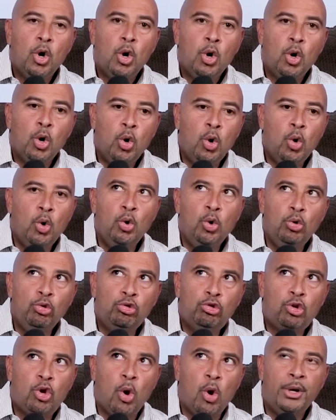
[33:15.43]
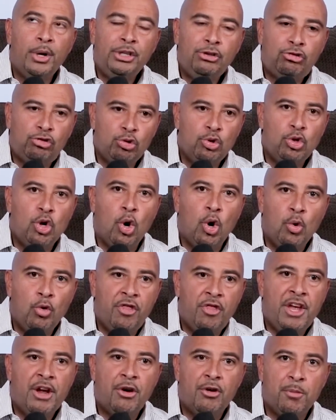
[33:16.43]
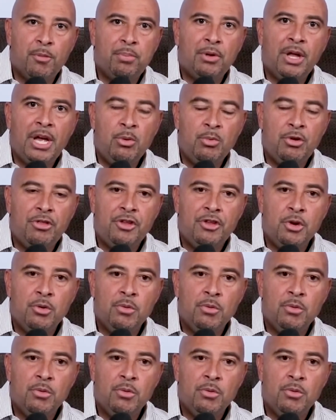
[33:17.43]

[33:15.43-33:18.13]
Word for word: Who's going to go there to play with you?